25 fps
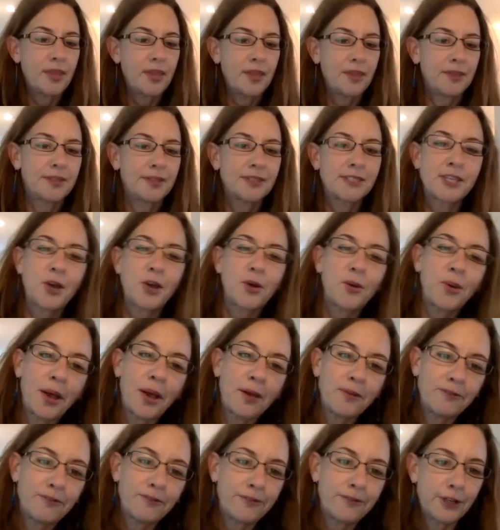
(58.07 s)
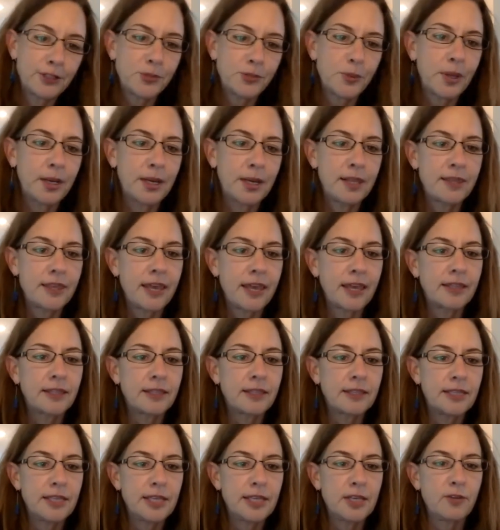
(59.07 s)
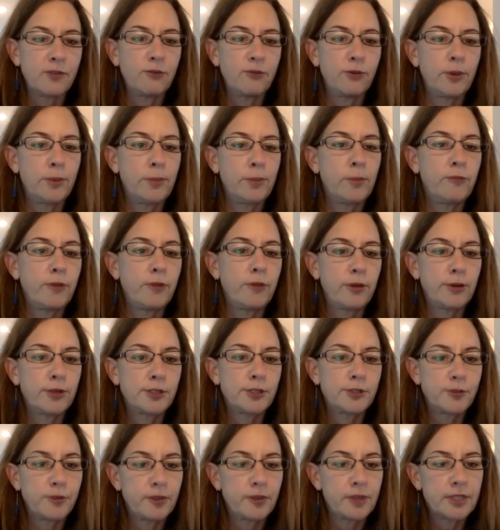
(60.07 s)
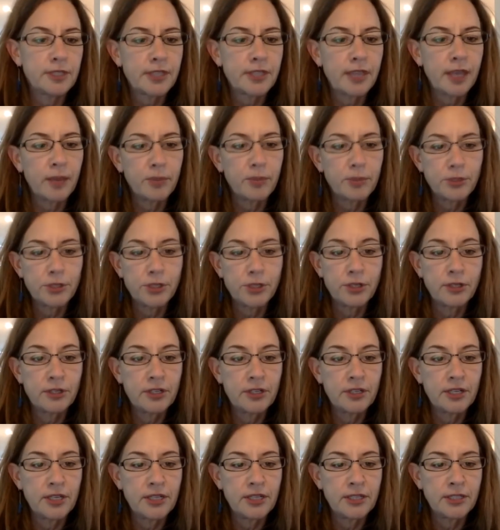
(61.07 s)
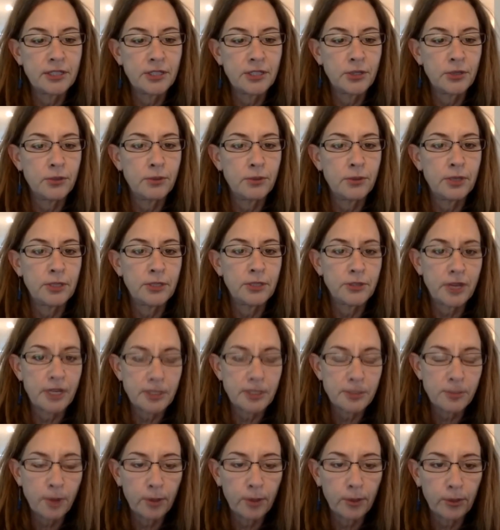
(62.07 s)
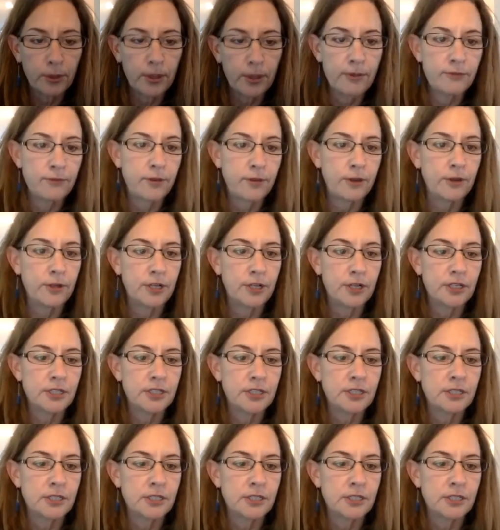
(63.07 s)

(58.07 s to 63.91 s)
So I first want to thank the League of Women Voters for this opportunity to address Marblehead voters